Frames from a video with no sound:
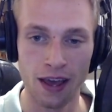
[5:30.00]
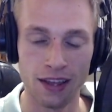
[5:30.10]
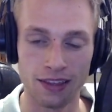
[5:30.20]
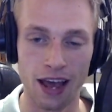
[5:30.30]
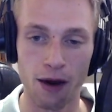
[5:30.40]

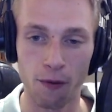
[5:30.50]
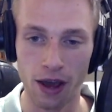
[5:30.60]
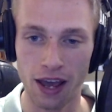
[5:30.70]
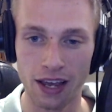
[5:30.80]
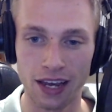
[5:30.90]
That
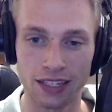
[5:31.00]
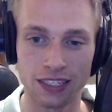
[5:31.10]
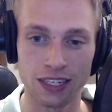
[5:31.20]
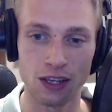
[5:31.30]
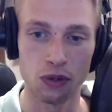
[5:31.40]
way,
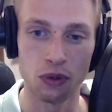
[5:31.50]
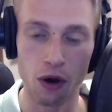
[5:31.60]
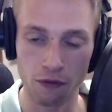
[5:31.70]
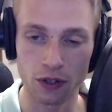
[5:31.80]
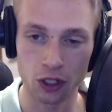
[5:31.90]
it's, you know
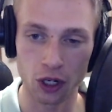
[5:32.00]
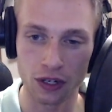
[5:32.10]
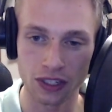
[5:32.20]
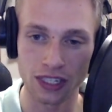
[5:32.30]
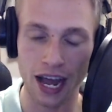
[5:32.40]
for sure
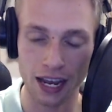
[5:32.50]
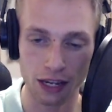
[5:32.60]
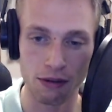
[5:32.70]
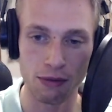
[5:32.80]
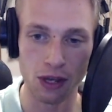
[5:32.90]
it's not
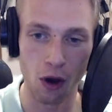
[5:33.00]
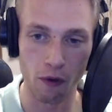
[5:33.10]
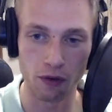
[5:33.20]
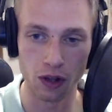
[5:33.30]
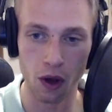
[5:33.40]
going to be
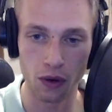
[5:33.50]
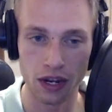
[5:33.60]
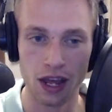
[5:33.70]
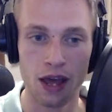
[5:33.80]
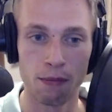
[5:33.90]
overloaded.
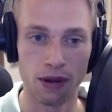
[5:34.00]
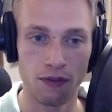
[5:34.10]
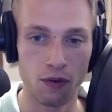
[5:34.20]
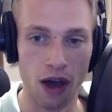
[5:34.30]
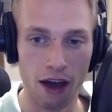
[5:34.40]
But if
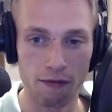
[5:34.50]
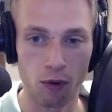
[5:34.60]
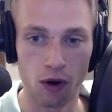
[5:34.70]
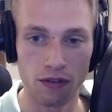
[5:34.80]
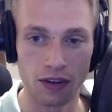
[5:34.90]
you have
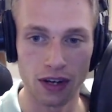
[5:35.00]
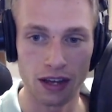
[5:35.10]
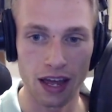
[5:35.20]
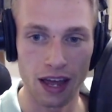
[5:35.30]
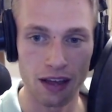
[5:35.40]
more of
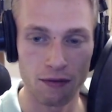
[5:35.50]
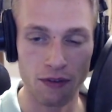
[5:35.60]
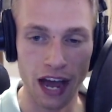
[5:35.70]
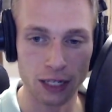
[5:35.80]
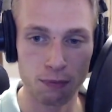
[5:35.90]
a
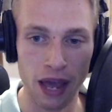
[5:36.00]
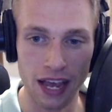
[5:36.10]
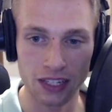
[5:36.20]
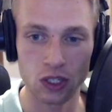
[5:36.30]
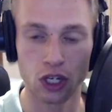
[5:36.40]

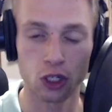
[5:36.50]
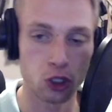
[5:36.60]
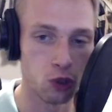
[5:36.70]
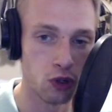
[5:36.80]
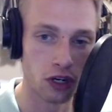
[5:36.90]
fast-paced, like
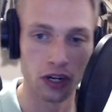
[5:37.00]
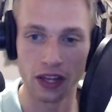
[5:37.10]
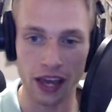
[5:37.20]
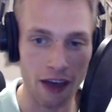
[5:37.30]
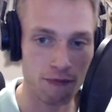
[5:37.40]
shooter,
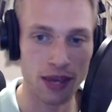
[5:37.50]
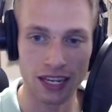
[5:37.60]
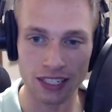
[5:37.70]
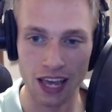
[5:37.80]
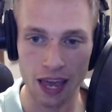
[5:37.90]
like
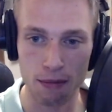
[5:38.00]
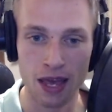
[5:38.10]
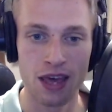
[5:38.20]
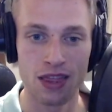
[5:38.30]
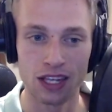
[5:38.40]
FPS game,
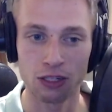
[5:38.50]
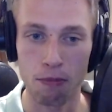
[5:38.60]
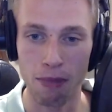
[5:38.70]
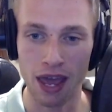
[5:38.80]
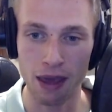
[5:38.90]
this
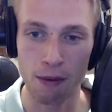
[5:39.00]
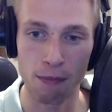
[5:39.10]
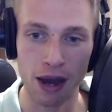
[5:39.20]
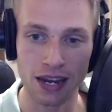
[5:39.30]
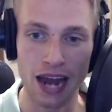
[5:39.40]

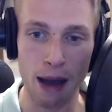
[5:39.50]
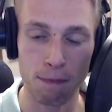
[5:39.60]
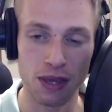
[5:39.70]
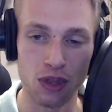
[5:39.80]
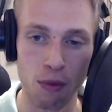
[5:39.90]
might not
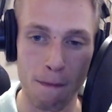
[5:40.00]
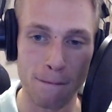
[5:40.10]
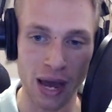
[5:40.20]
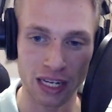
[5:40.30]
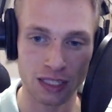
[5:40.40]
be the
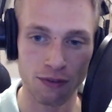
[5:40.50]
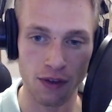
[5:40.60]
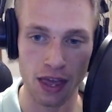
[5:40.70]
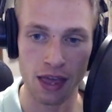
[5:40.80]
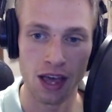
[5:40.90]
best
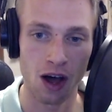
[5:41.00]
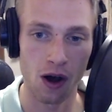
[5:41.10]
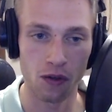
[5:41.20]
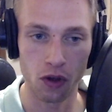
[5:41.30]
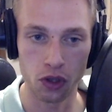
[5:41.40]
fit.
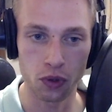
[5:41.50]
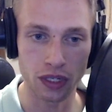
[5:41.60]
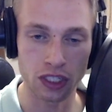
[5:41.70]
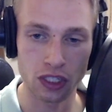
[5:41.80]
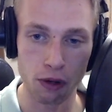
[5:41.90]
Although you
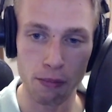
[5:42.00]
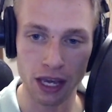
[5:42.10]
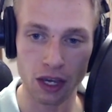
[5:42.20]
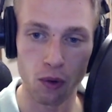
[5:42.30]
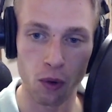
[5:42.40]
could still
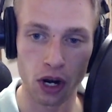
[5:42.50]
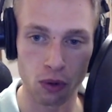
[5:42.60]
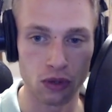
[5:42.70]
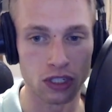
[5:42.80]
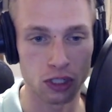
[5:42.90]
make it work
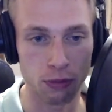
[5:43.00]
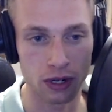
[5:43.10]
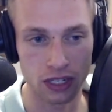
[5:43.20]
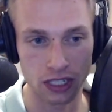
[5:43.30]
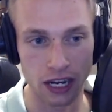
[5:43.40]
with a smart
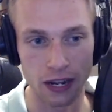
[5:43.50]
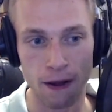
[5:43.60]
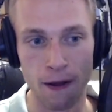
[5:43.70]
design.